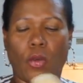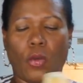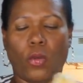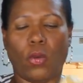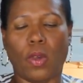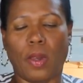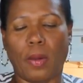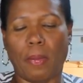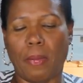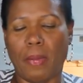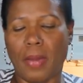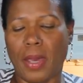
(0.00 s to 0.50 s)

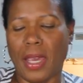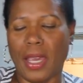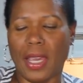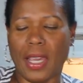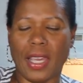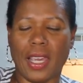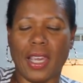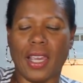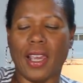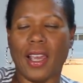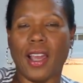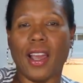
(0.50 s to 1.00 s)
We're
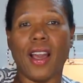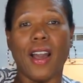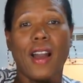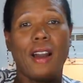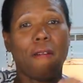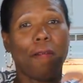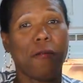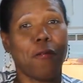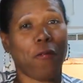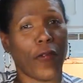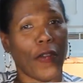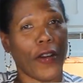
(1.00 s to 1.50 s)
making
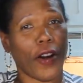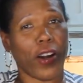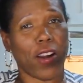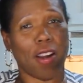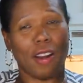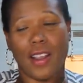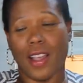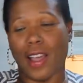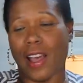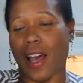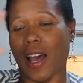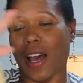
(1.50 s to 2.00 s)

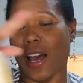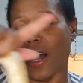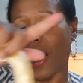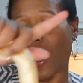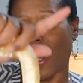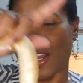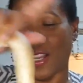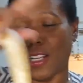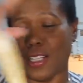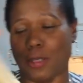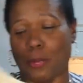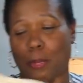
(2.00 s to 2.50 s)
comfort,
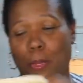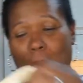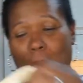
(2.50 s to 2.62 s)
guys,